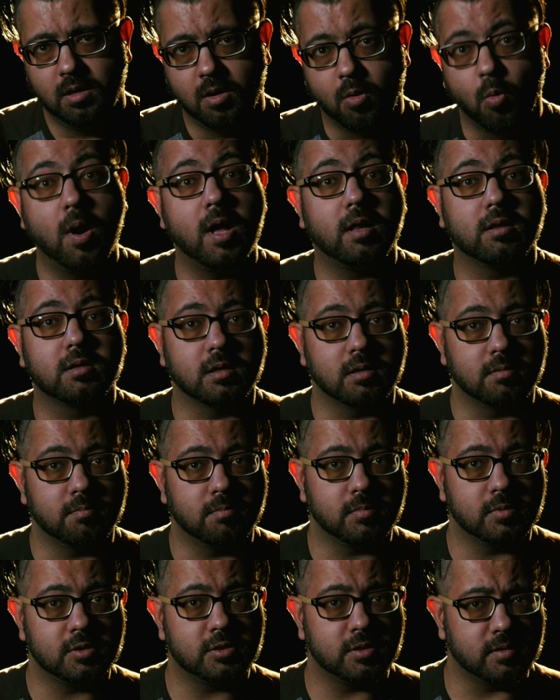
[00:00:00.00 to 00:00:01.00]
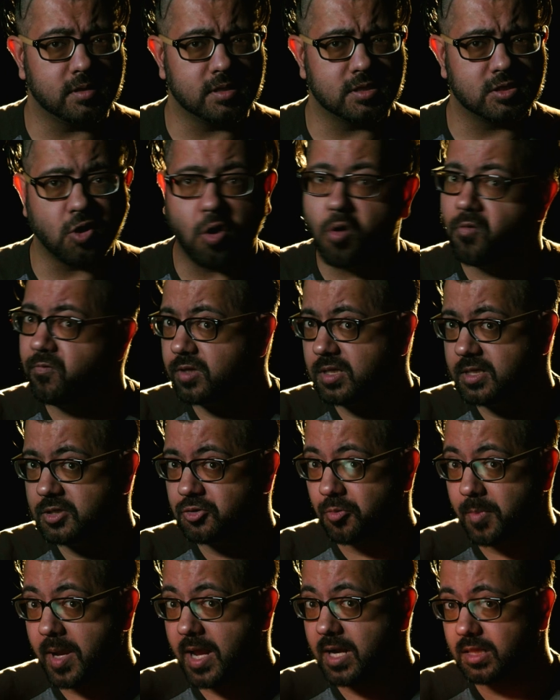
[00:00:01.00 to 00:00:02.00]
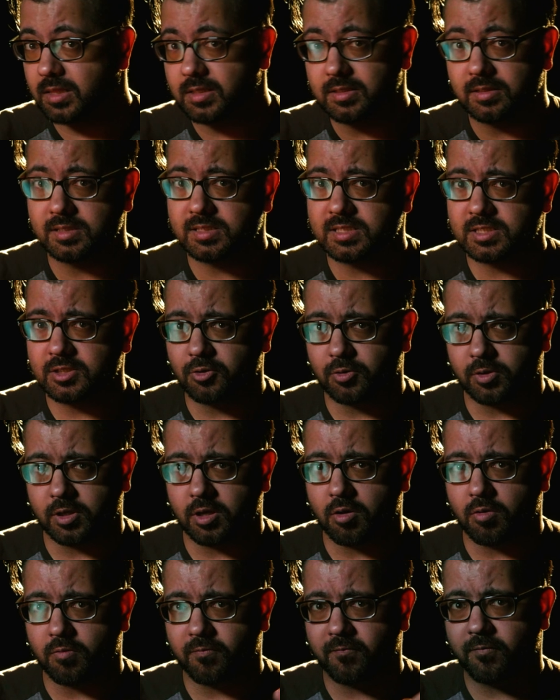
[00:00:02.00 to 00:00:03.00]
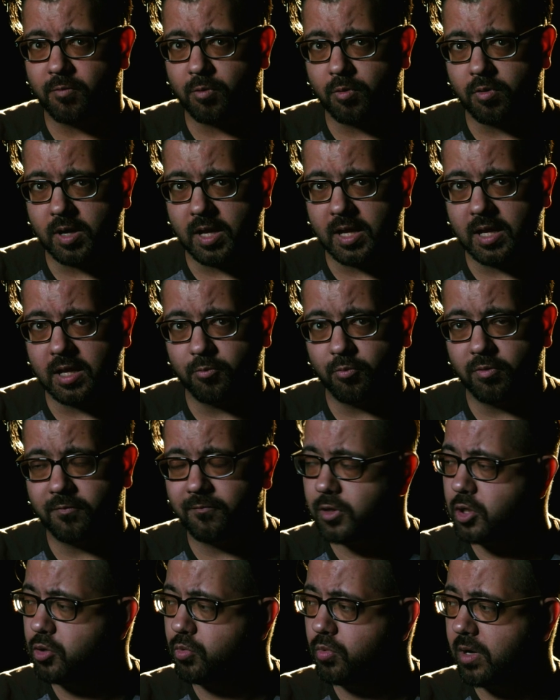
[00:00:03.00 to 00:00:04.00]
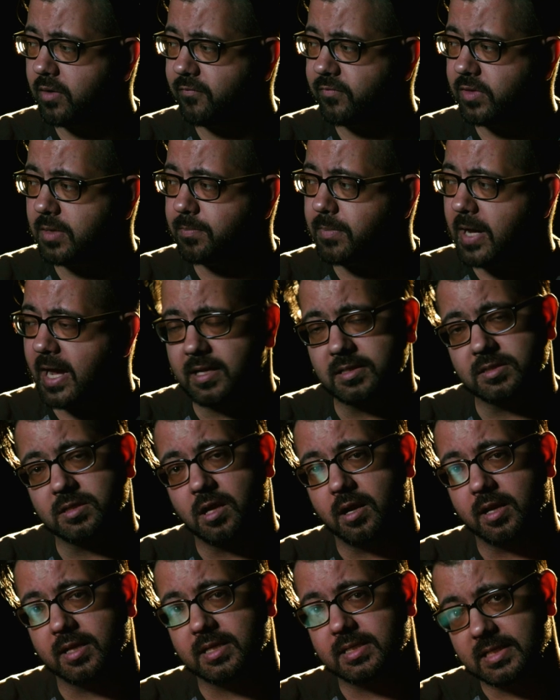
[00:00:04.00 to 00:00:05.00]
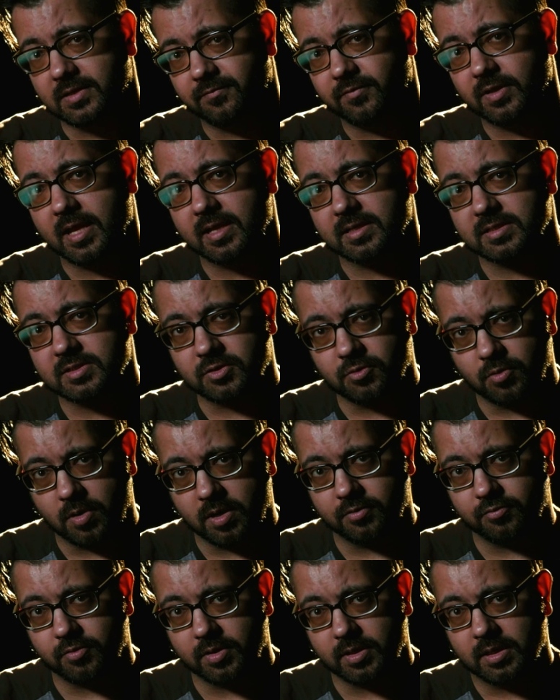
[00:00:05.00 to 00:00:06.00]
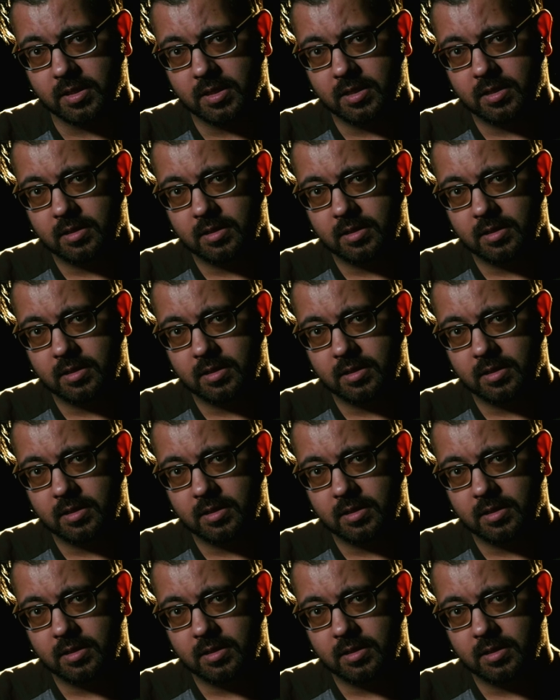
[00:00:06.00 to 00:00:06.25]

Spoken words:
Welcome to this overly dramatically lit studio for a review of the Panasonic DVX 200.